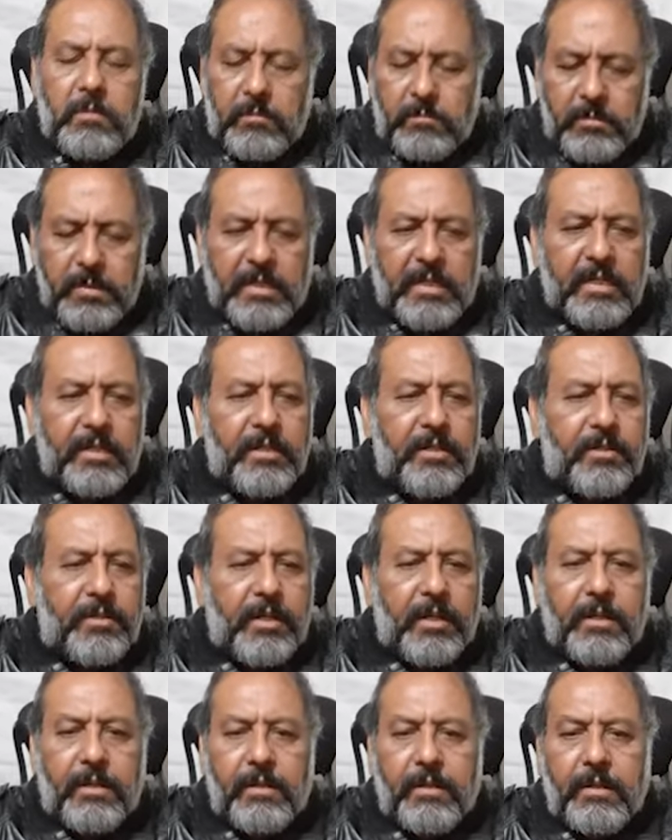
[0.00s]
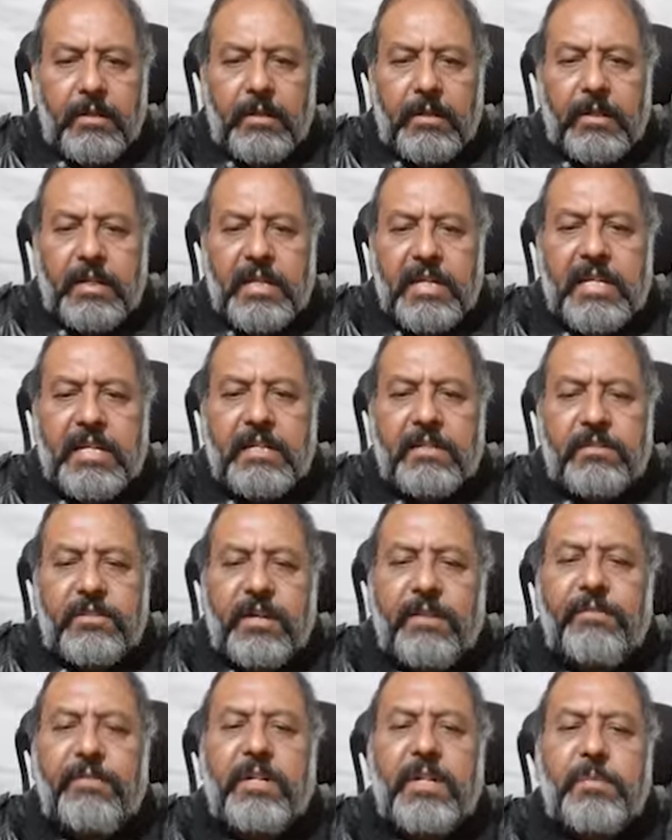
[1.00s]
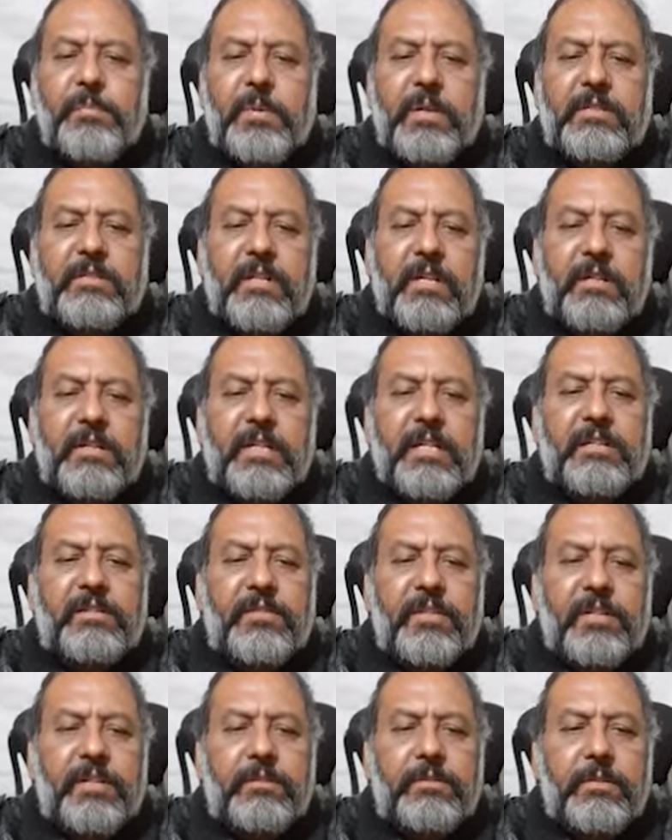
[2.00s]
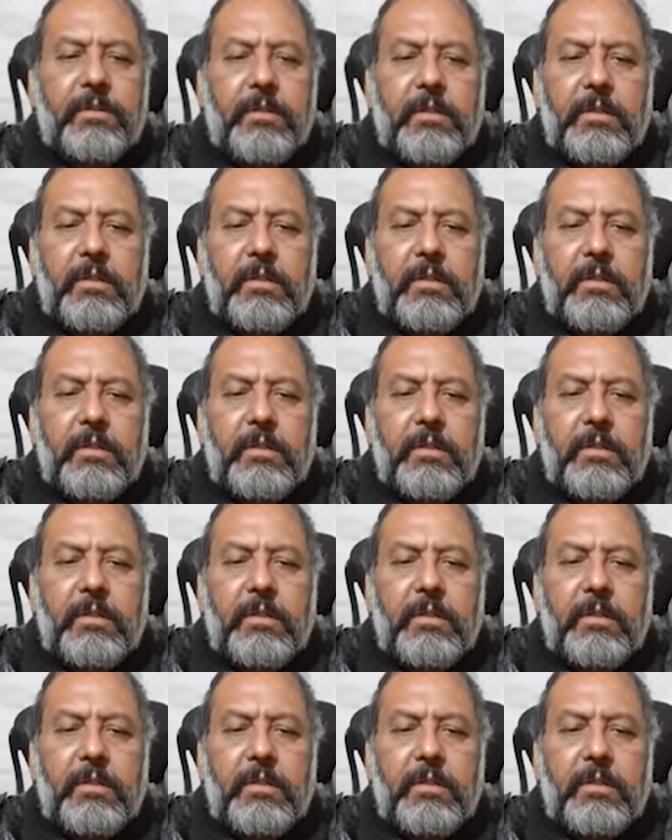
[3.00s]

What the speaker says: milliliter in 70% cases.